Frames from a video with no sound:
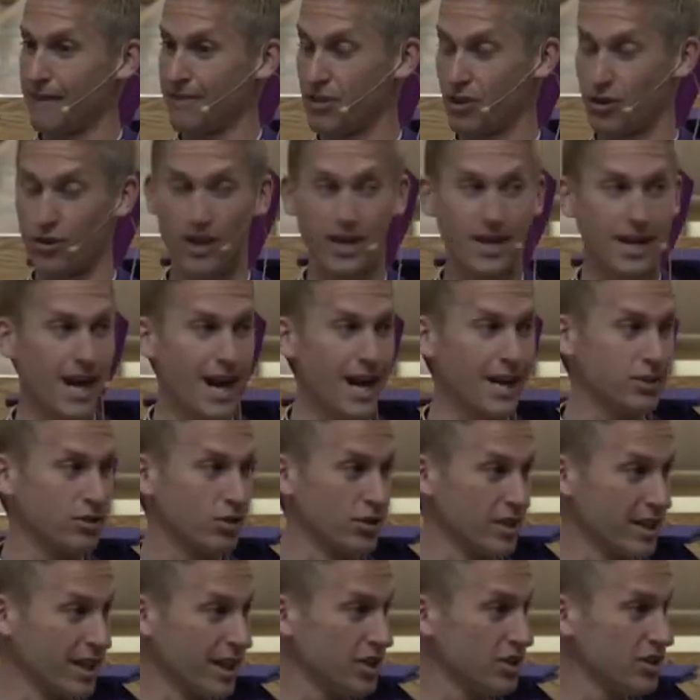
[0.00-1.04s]
If they're in
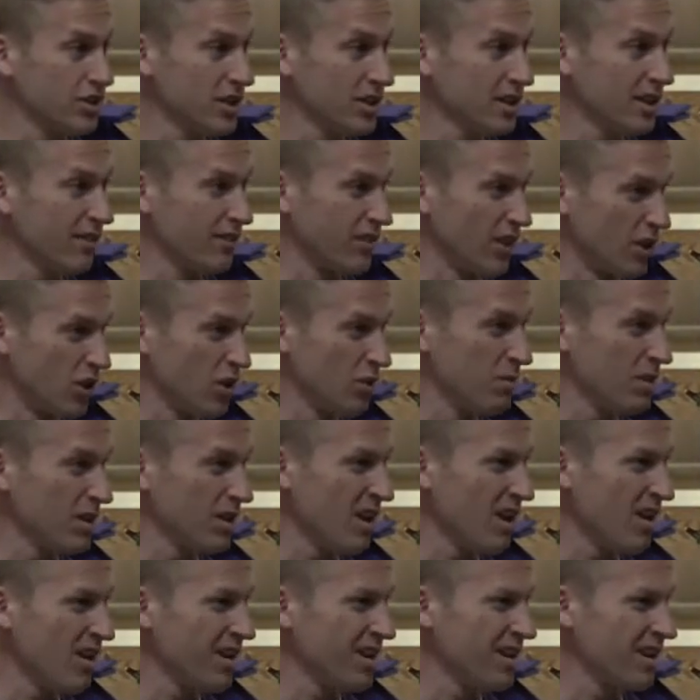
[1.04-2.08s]
contradiction, if the
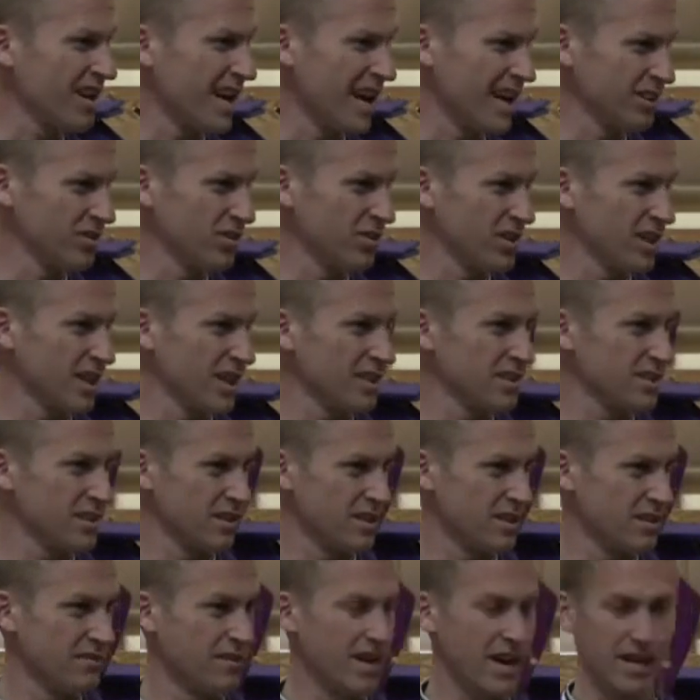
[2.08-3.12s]
human law contradicts
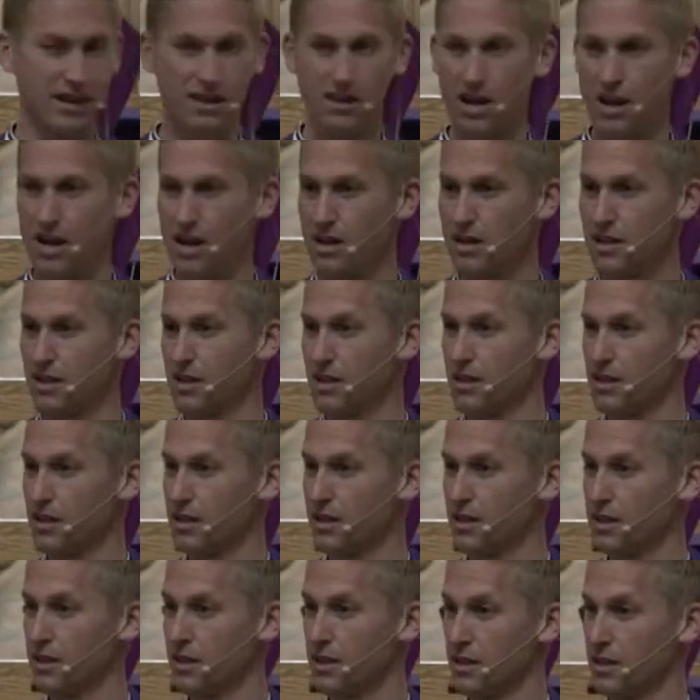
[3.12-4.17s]
the divine law,
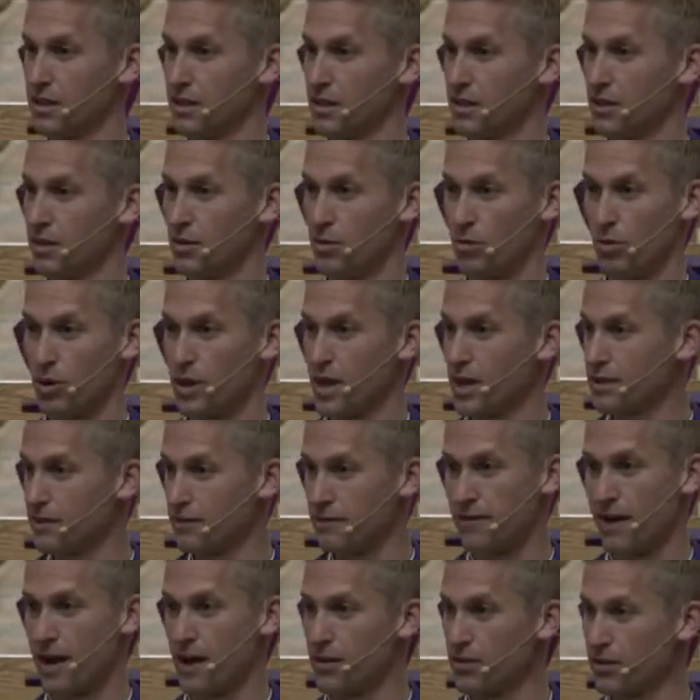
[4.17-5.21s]
we're not
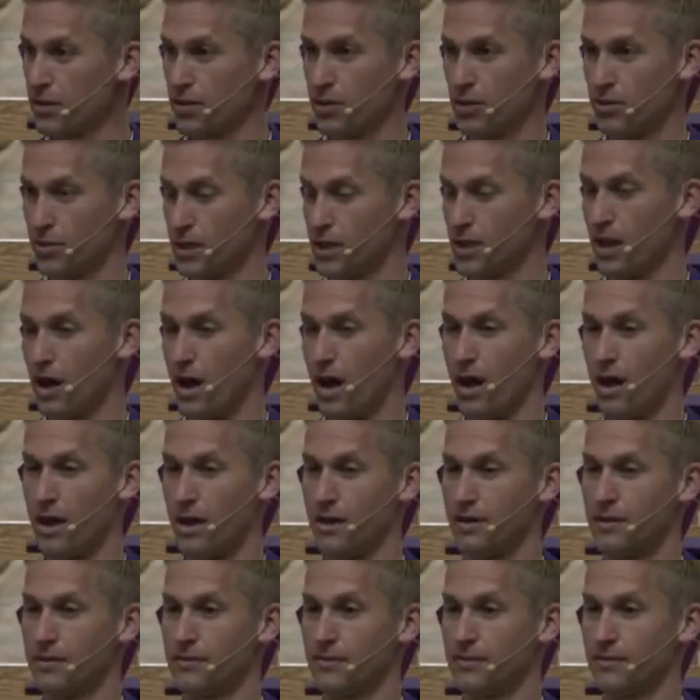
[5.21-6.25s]
to follow the human
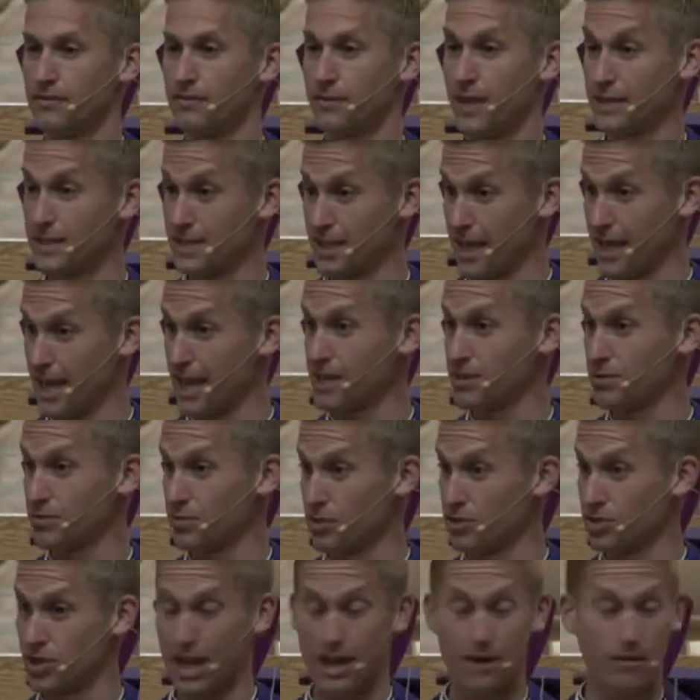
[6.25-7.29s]
law. That's the case
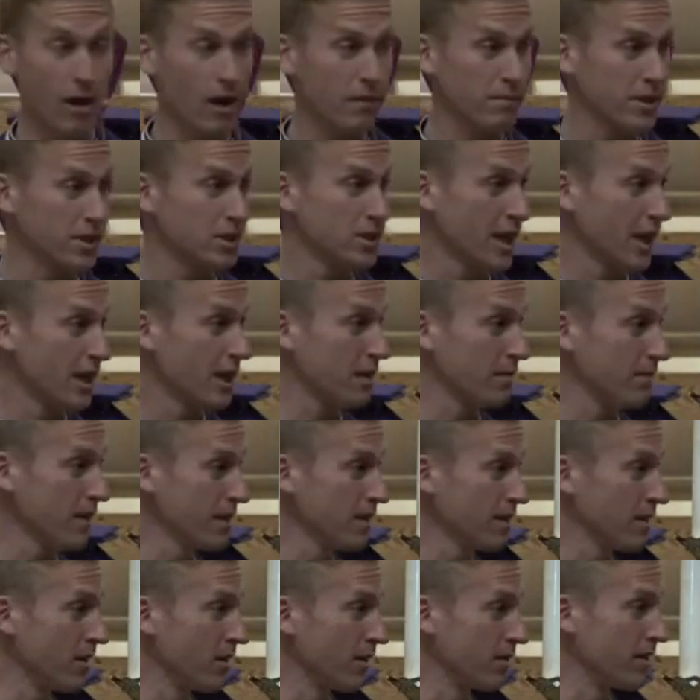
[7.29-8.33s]
with Shadrach, Meshach, and
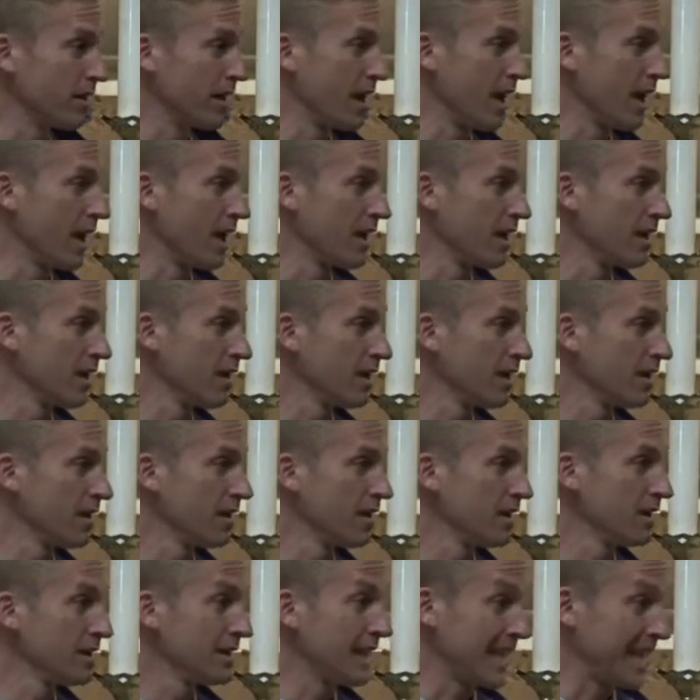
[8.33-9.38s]
Abednego today.
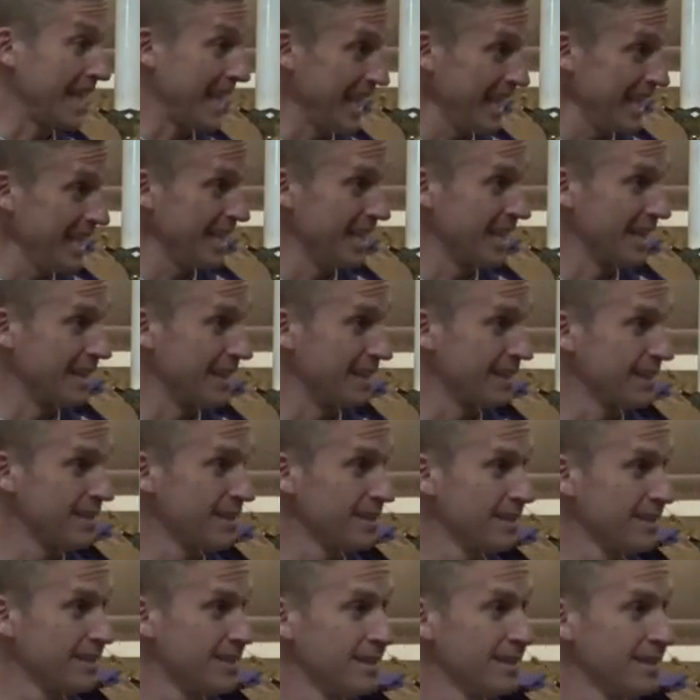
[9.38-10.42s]
The
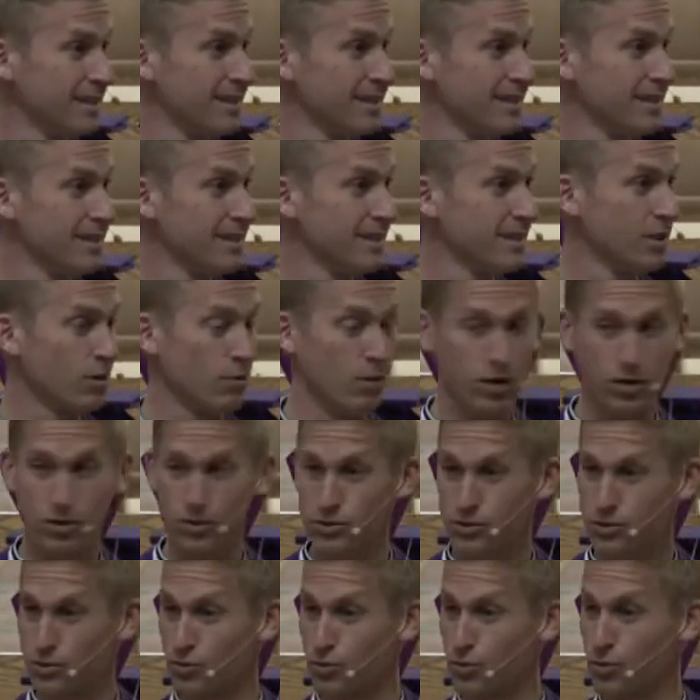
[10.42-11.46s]
king, the one
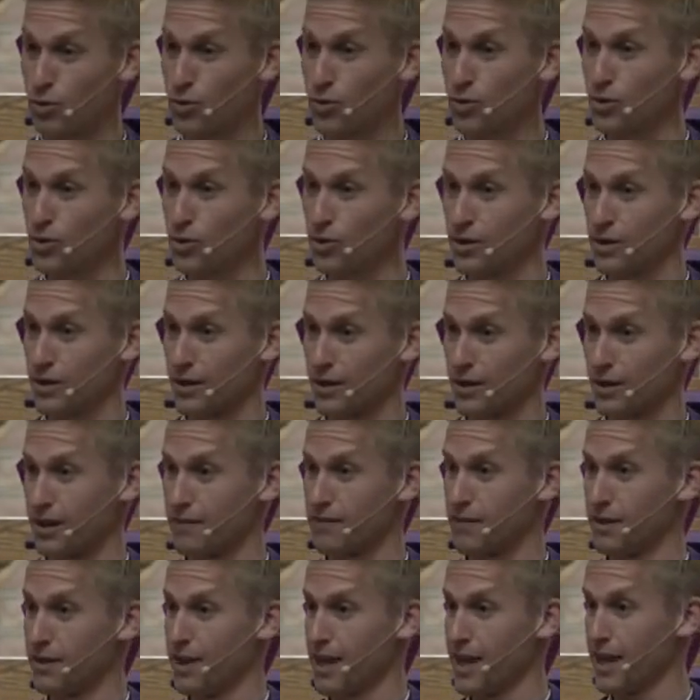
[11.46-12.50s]
who's the ruler
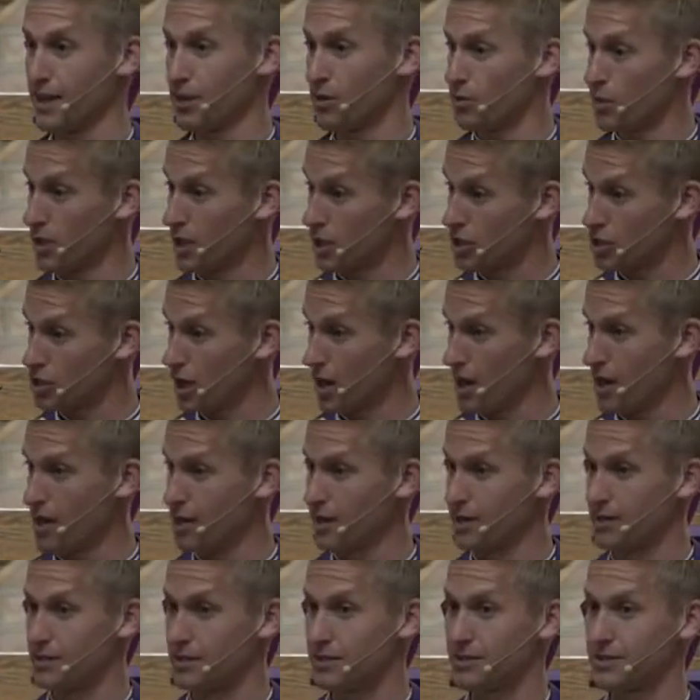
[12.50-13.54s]
of the land, the one in
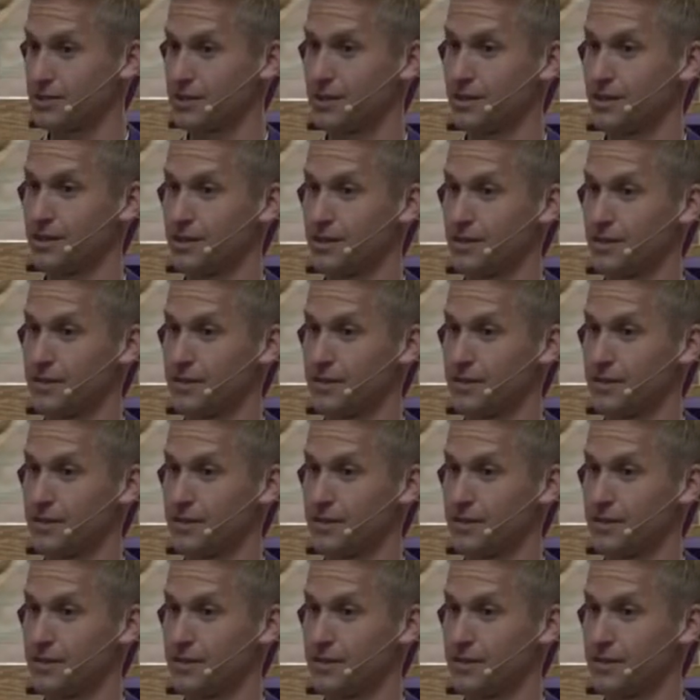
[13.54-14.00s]
charge,